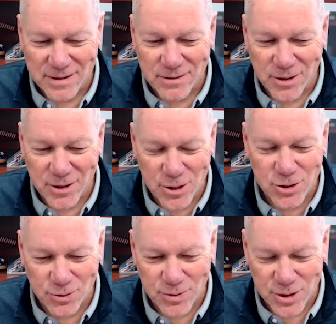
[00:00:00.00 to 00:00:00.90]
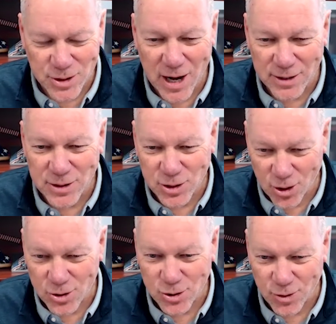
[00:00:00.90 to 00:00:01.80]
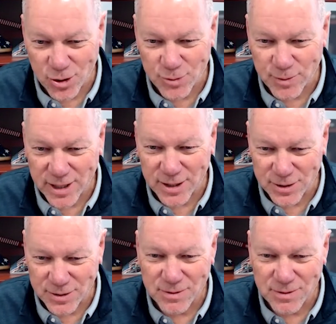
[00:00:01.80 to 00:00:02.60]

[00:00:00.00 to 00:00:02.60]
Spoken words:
Their usual response is curse words, because